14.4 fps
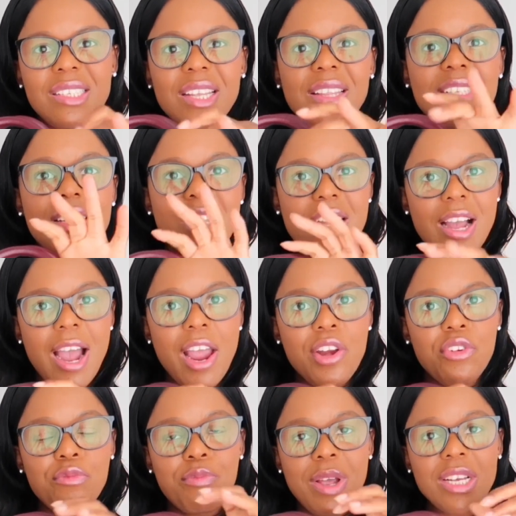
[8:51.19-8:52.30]
these are the kind
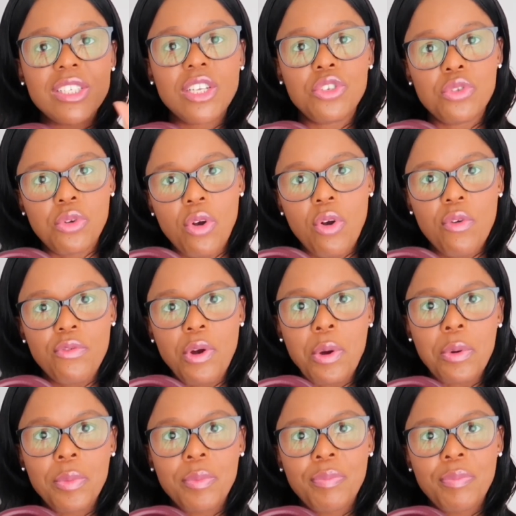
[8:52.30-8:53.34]
of bags that you go for.